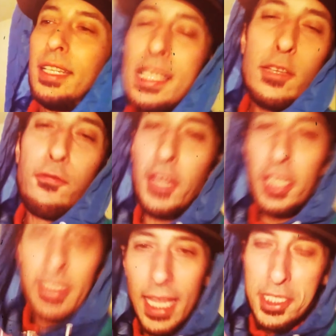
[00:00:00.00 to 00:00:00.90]
he's a
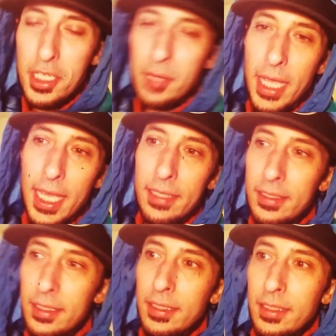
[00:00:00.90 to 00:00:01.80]
Philly legend, man.
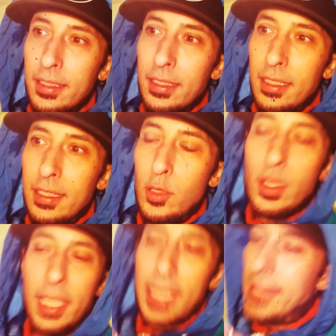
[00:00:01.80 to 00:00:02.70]
You
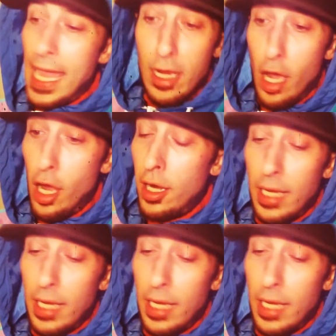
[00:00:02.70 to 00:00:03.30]
can get that card,